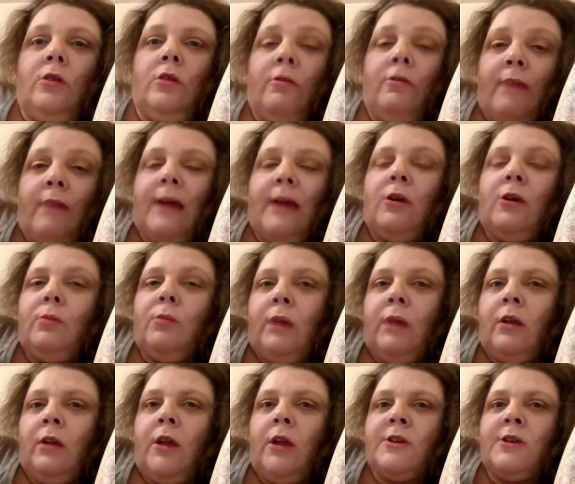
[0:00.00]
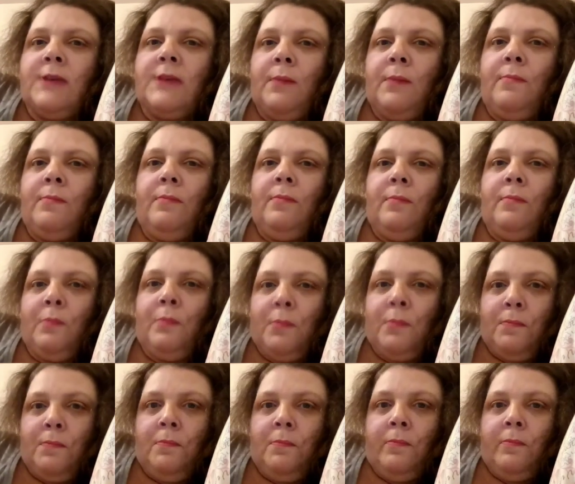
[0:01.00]
you rack up your glossy
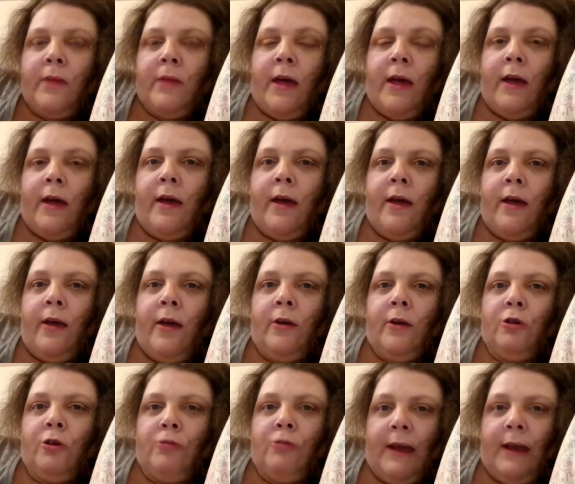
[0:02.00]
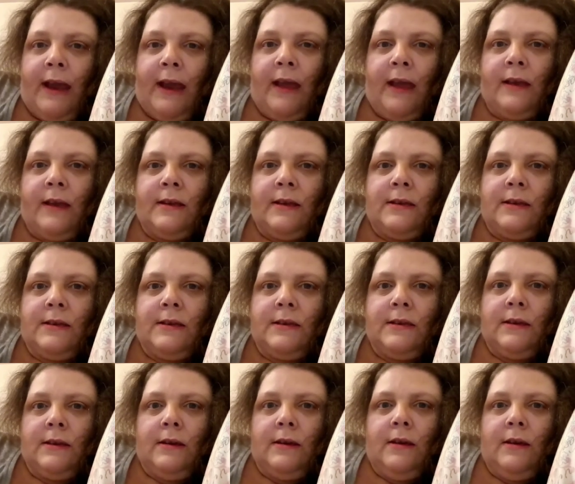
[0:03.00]

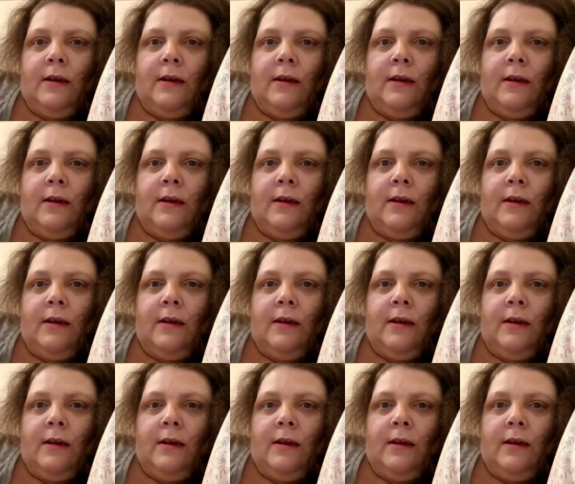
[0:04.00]
credits,